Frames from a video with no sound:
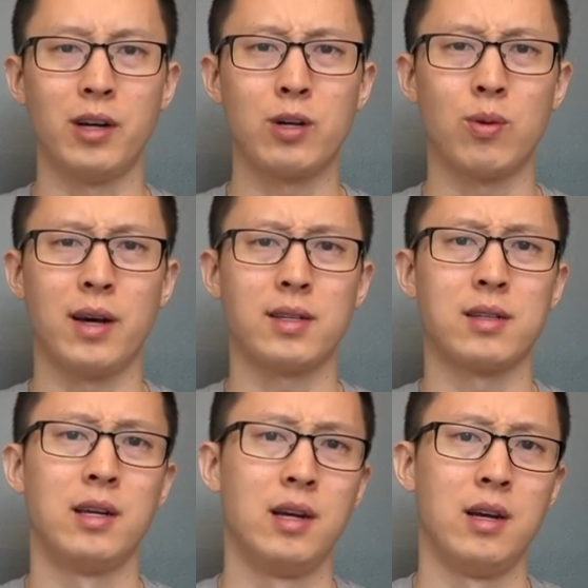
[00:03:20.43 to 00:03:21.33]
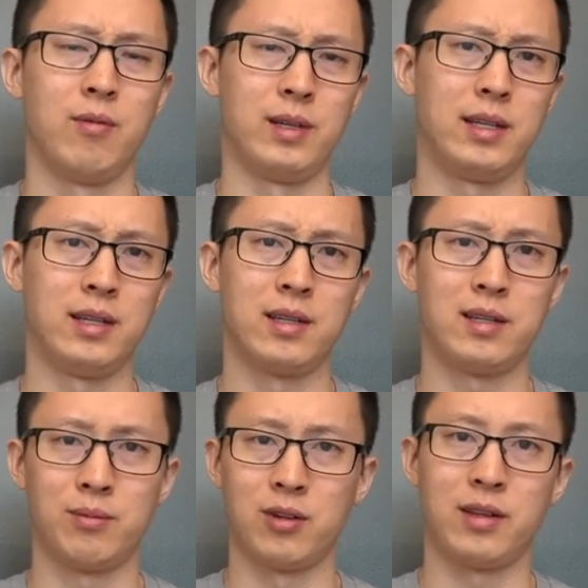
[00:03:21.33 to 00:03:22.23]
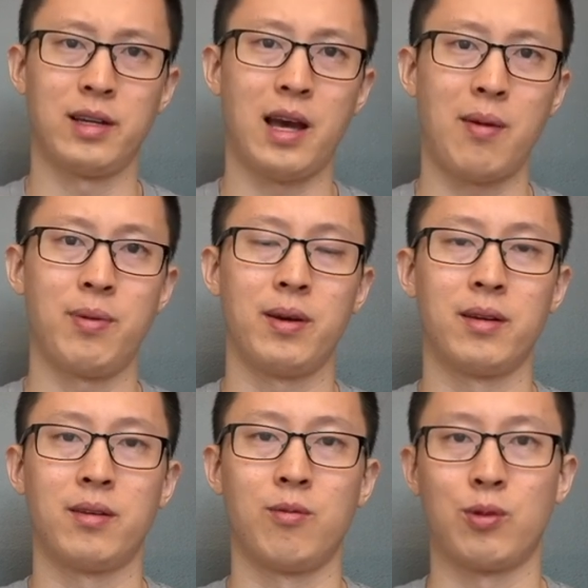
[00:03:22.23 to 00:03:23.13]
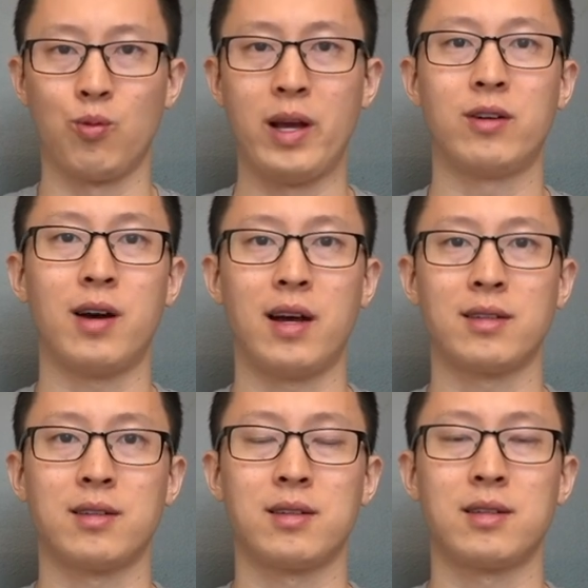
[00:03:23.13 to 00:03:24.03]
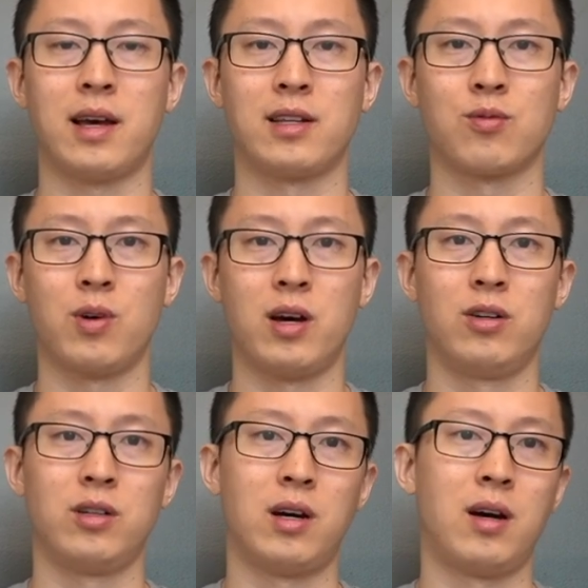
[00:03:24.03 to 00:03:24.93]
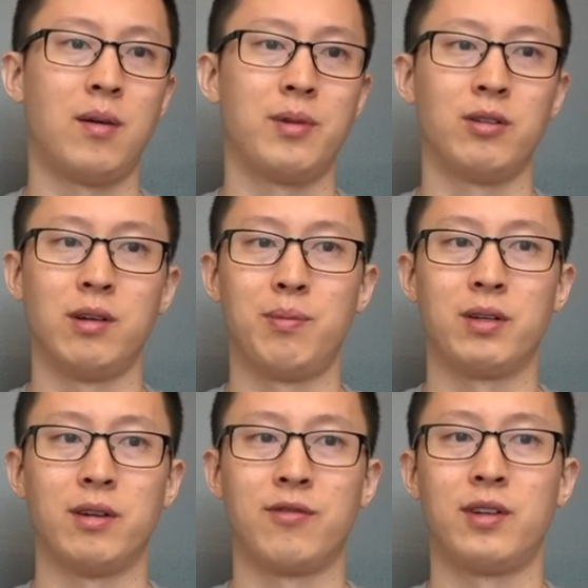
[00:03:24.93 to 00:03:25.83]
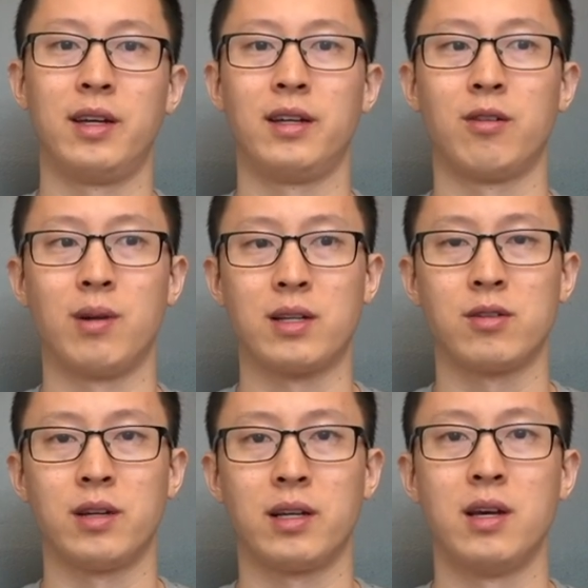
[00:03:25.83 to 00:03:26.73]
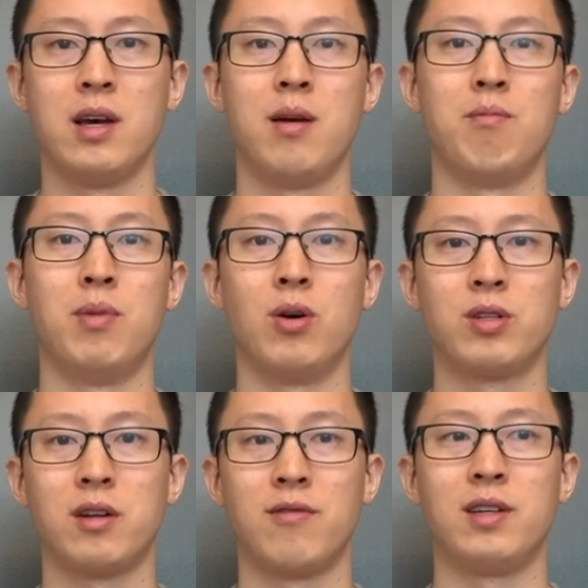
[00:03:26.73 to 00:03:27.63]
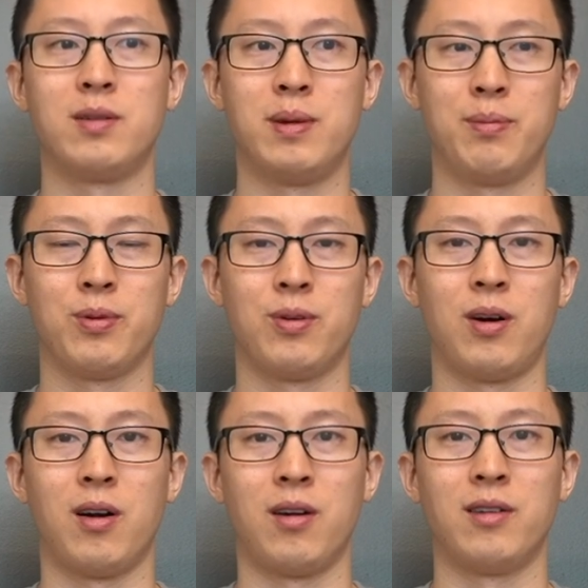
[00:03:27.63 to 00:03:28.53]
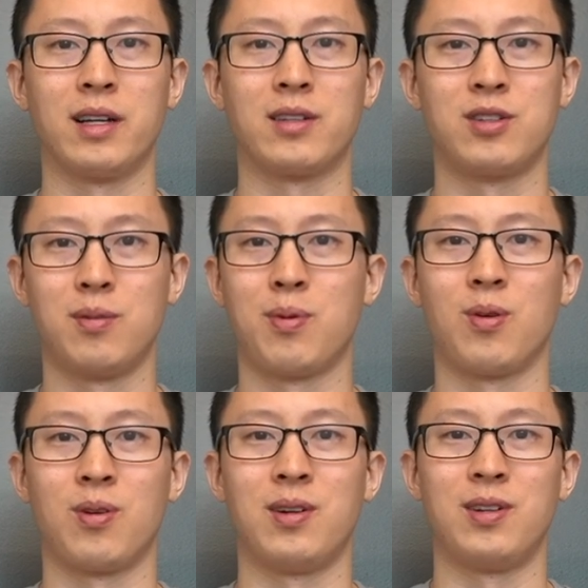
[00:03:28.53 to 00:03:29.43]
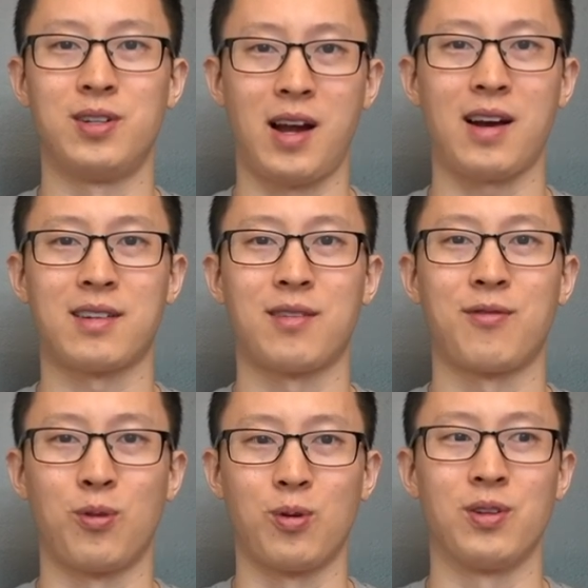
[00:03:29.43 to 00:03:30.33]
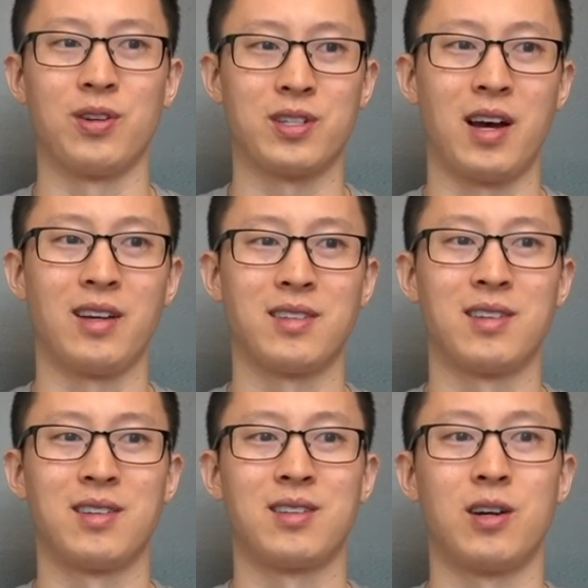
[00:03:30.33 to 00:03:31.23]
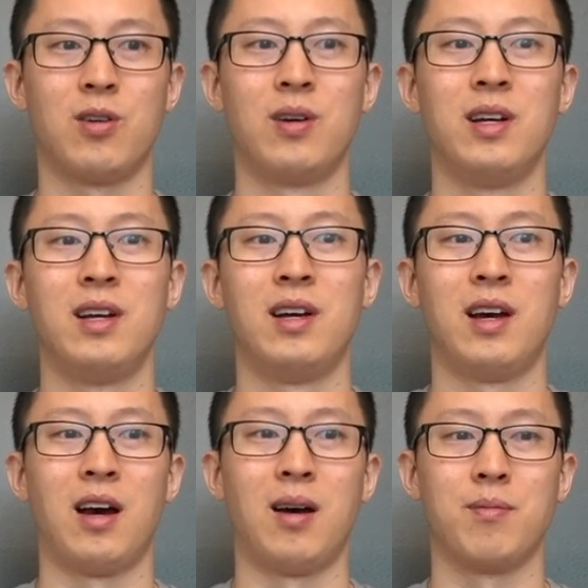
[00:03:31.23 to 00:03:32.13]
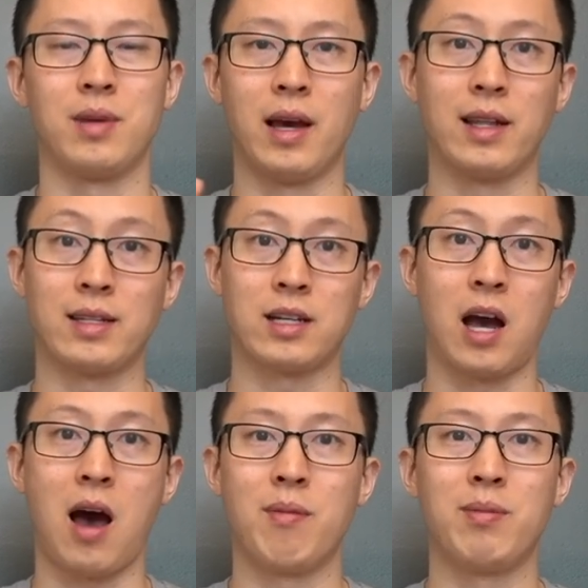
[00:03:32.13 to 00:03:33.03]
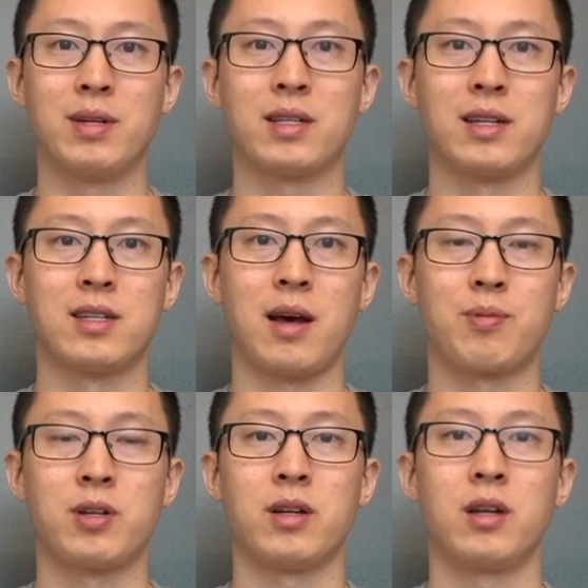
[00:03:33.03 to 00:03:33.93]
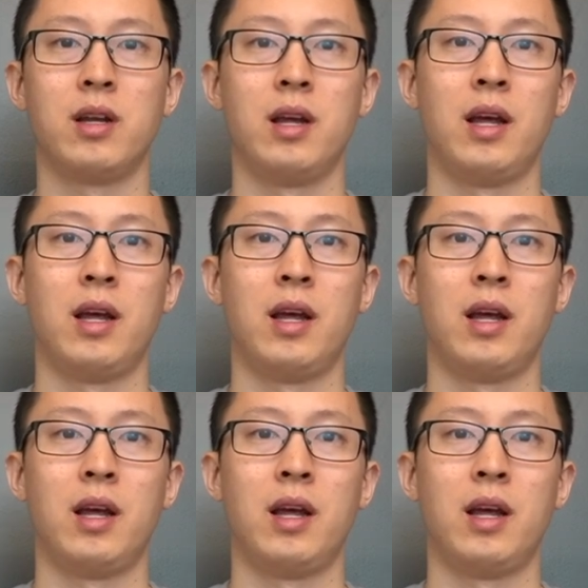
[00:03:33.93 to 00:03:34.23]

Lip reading: Likewise, we see a similar thing happening with weight classes as well. Your Olympic lifting, your wrestling, most of these people are like super jacked for their size. So, yeah, that's a common misconception.